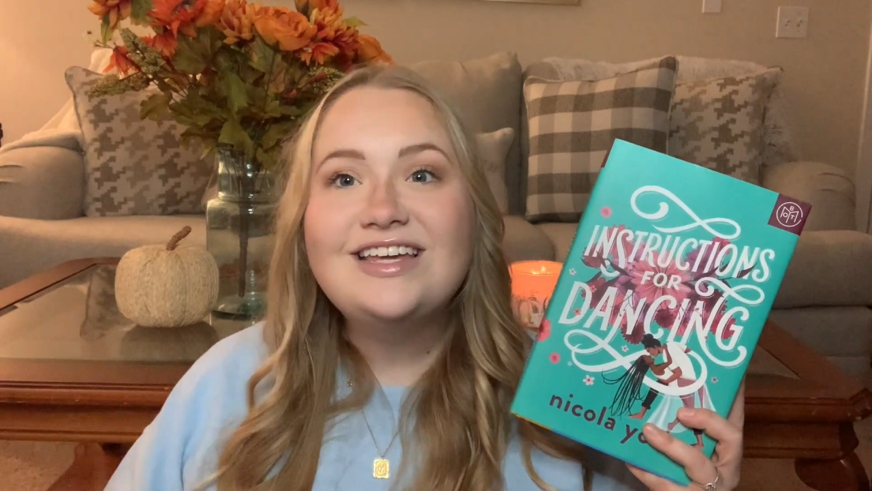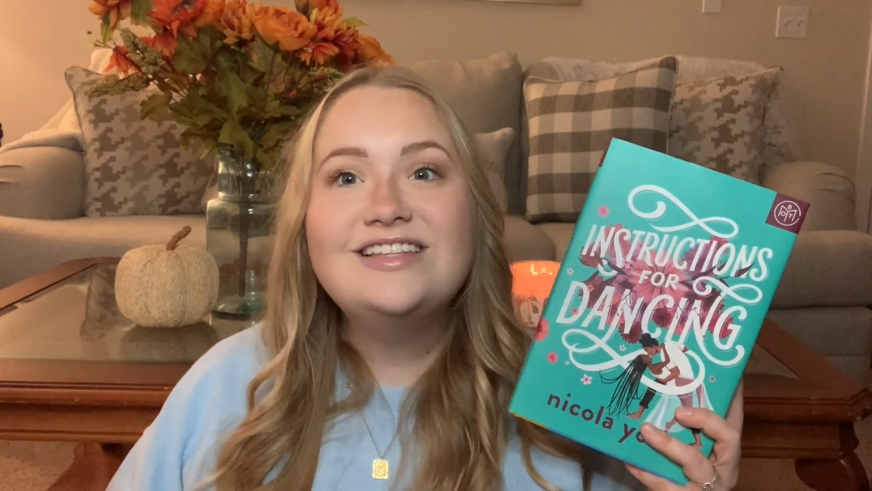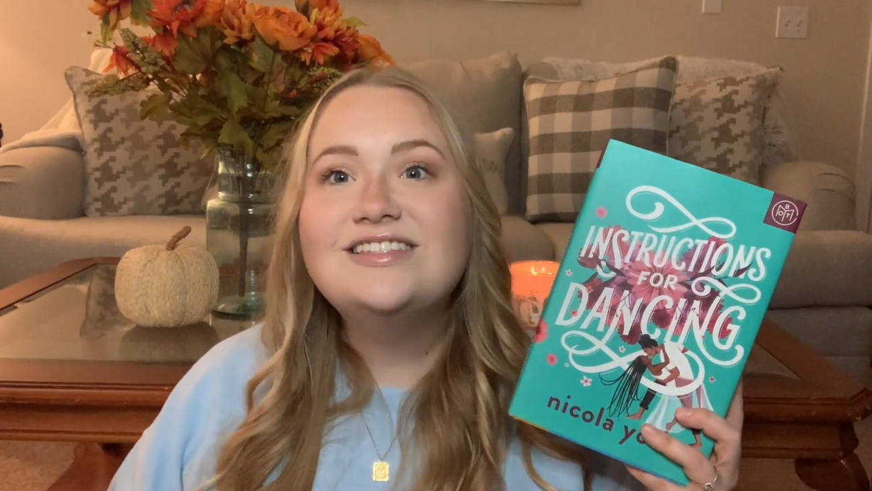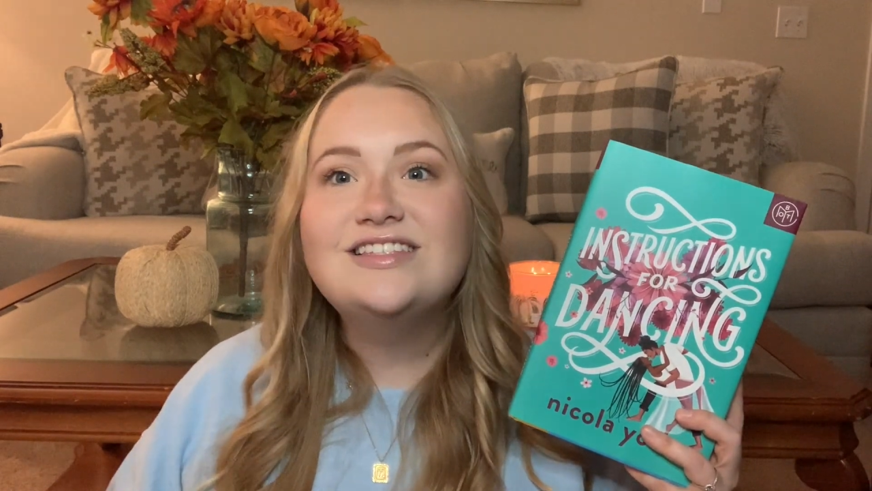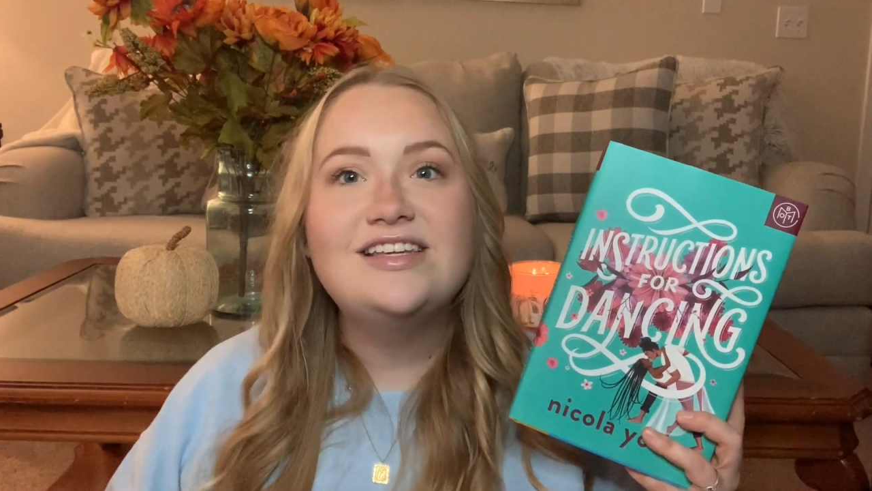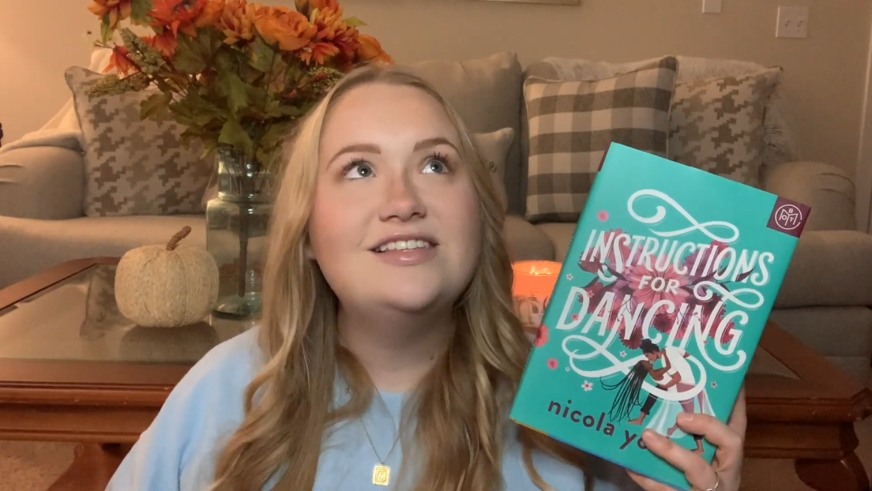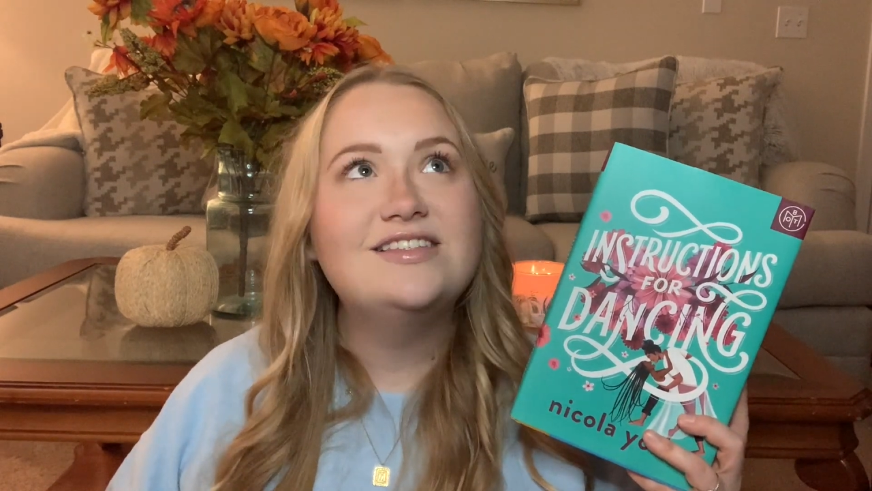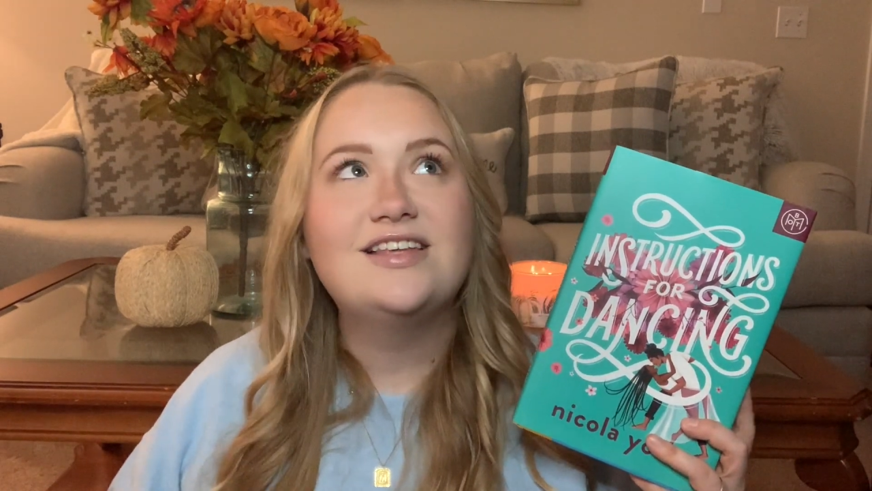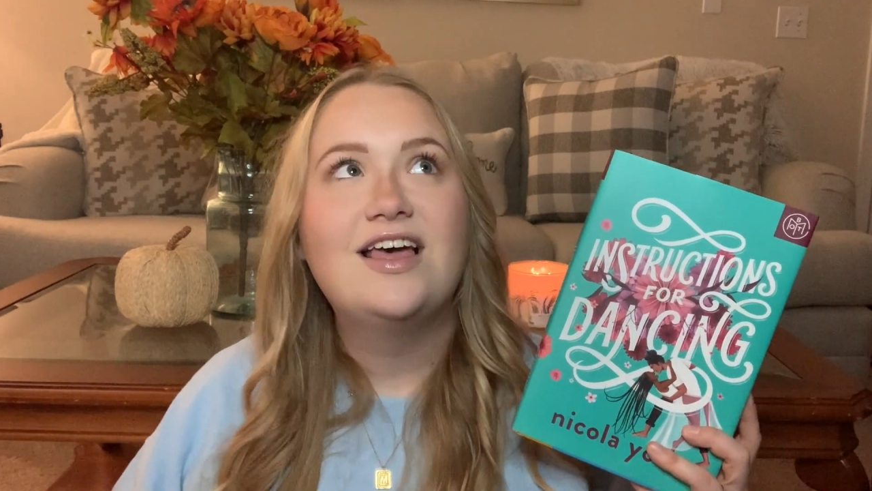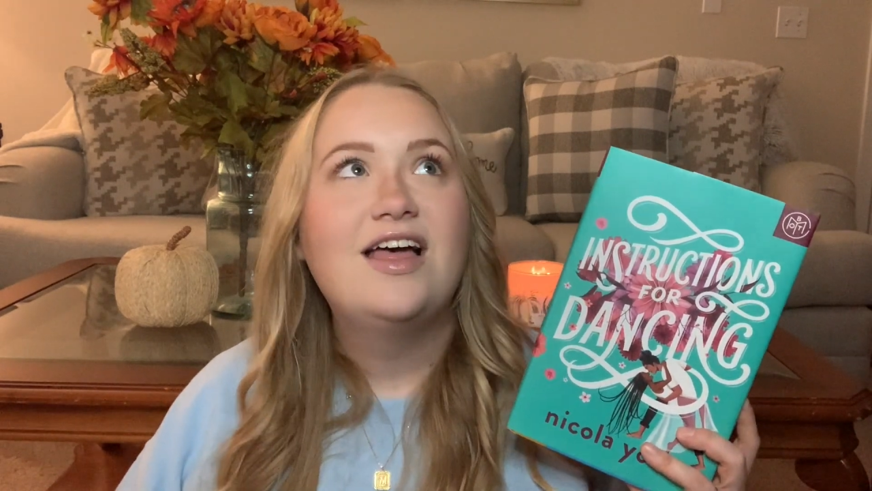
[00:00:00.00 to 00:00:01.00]

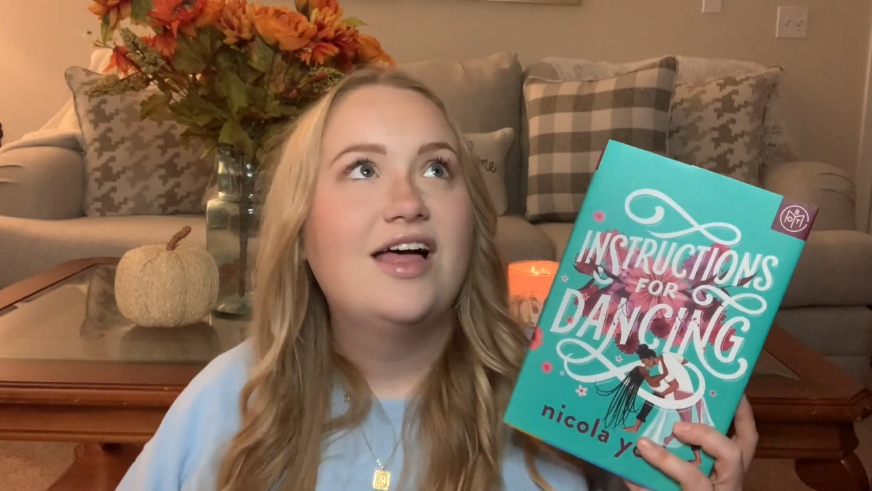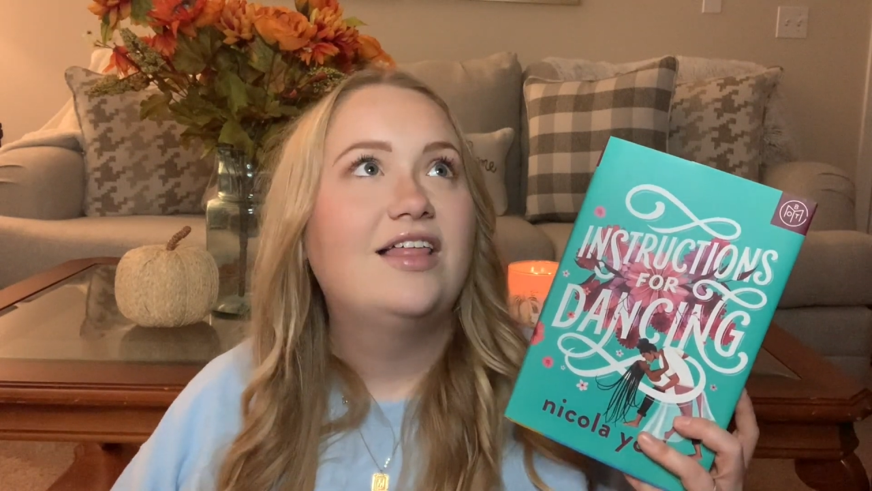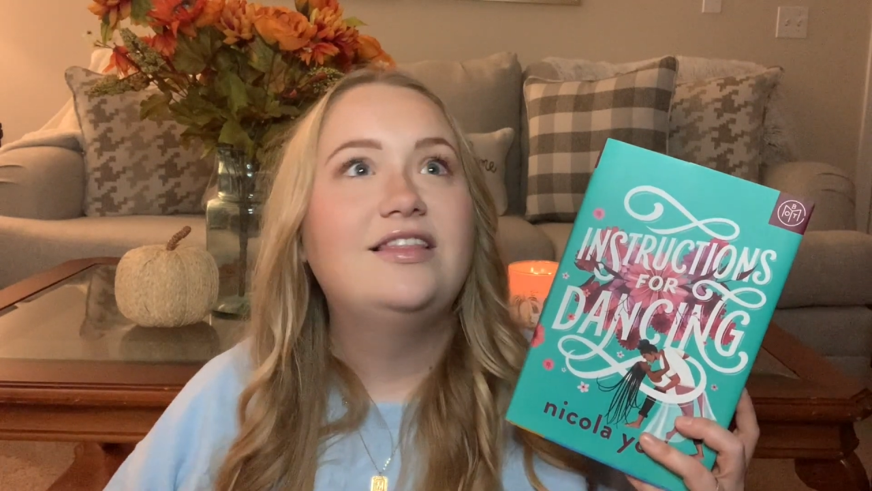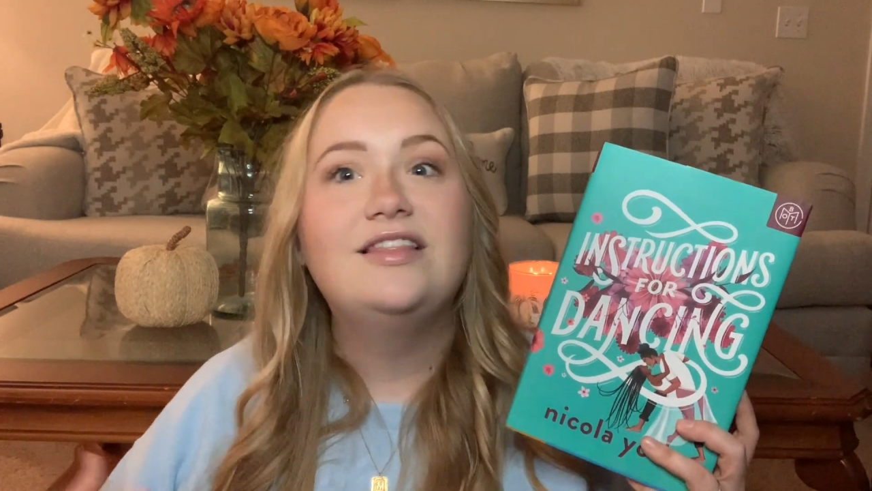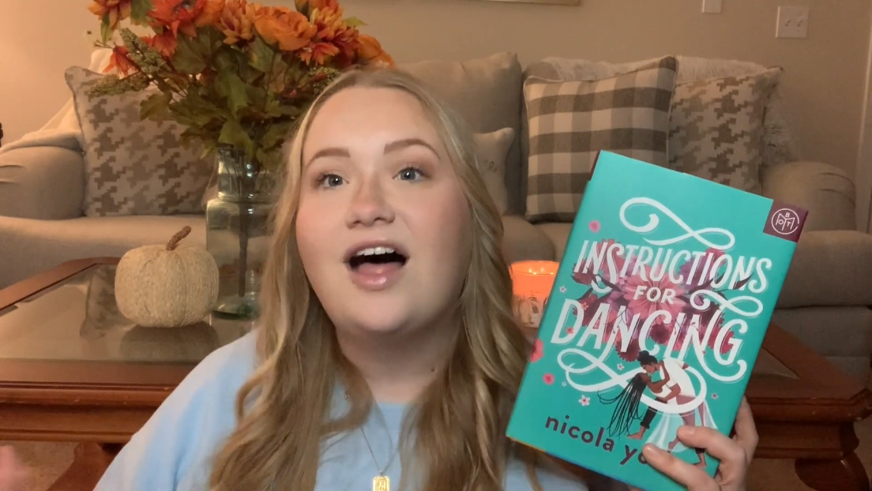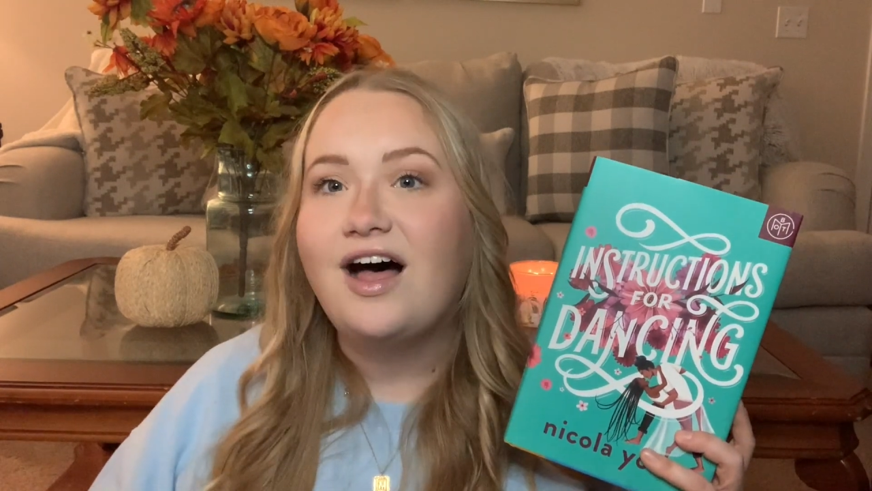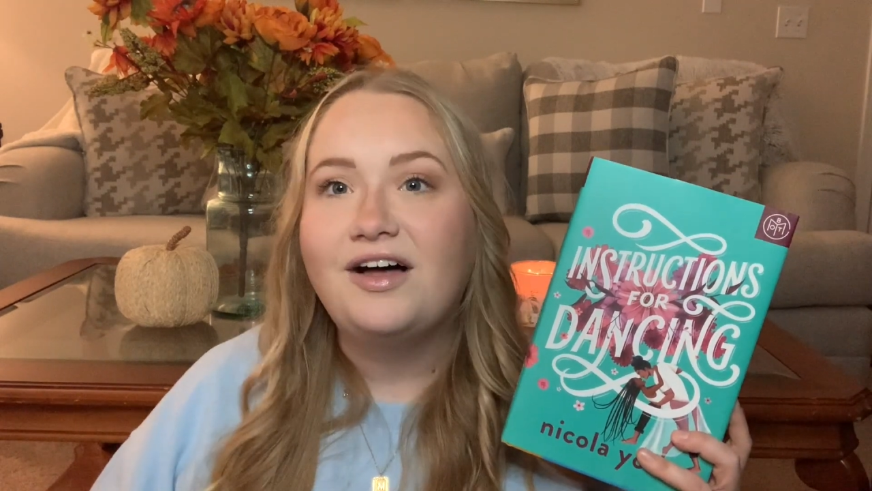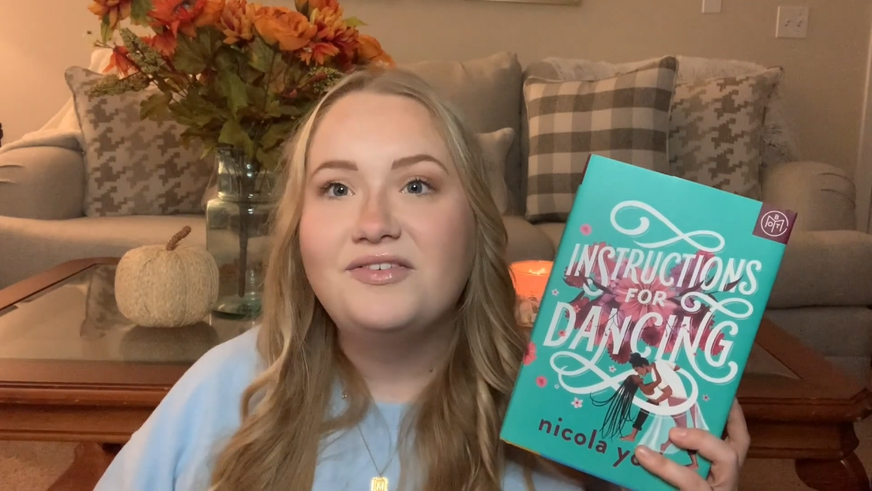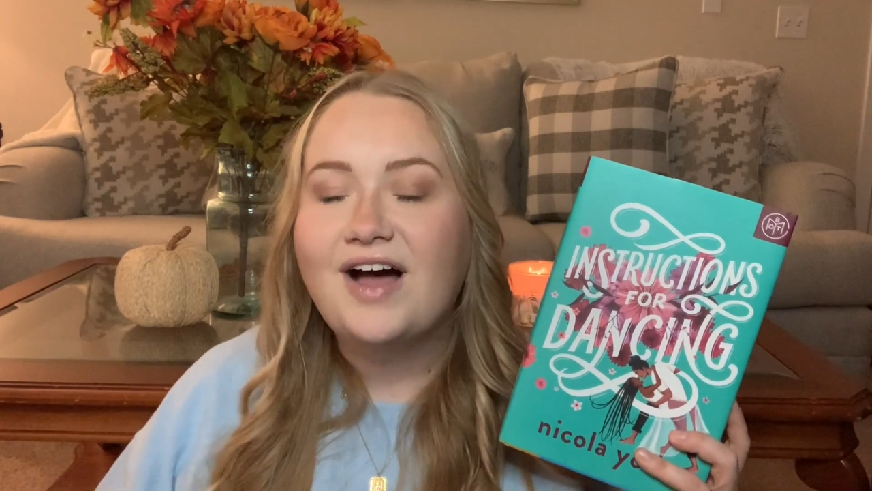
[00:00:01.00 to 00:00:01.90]
instant love.